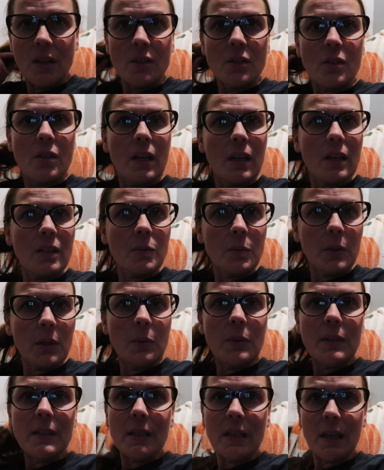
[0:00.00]
So last
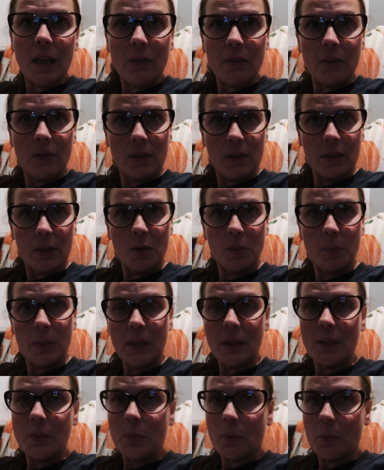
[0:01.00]
week we didn't have a video
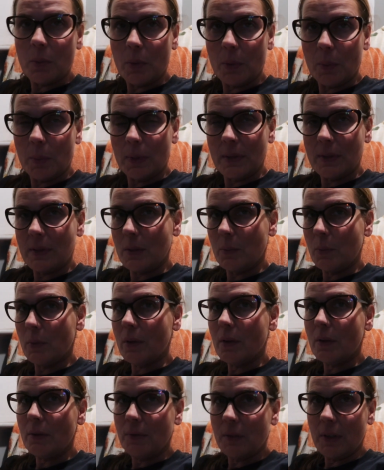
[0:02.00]
because we were busy
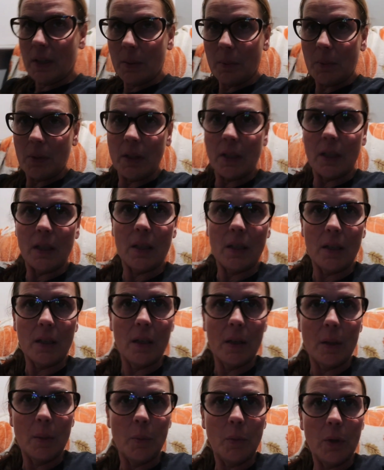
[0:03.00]
with our family.
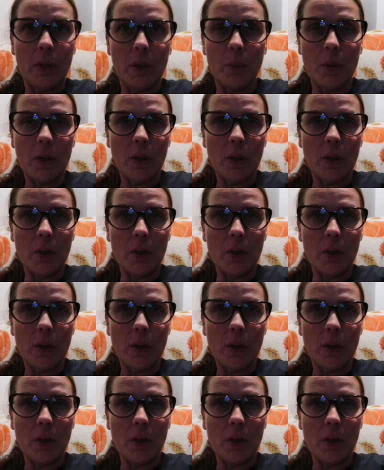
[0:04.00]
Um, we